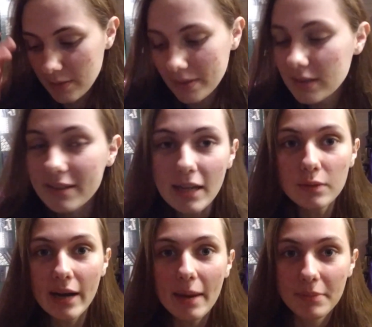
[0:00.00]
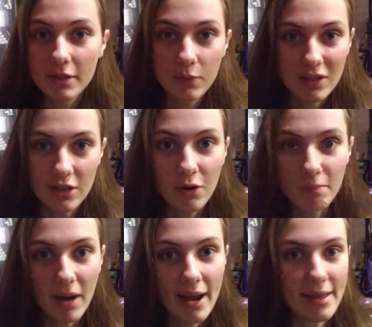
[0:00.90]
because that's what happens when you don't
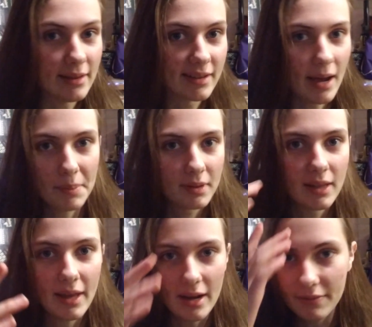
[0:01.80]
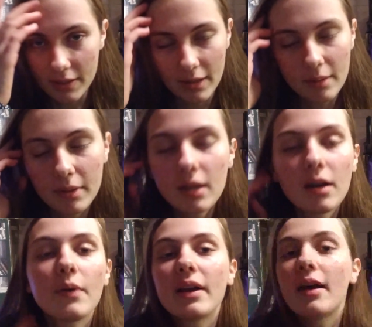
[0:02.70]
buy the top of the line everything. But you know
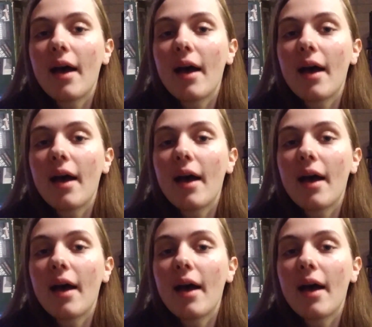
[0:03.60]
what?